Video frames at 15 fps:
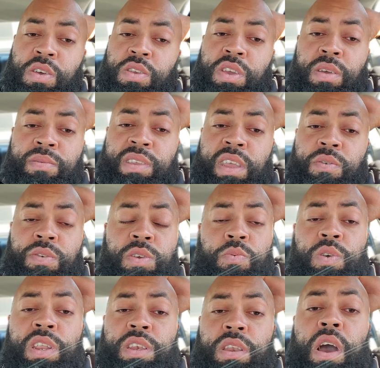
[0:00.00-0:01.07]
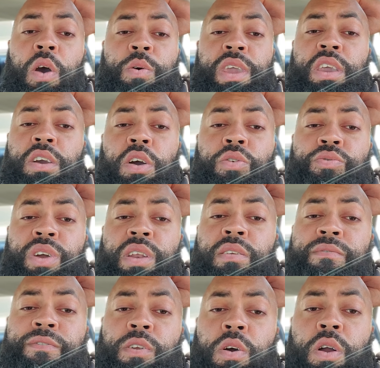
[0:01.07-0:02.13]
You know what I'm saying? We, know he gonna run the
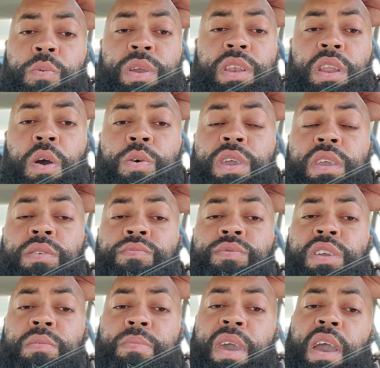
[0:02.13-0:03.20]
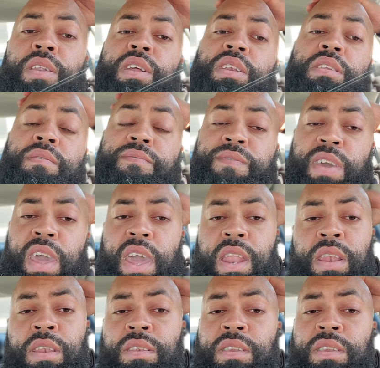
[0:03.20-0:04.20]
floor. We know he can rebound and defend.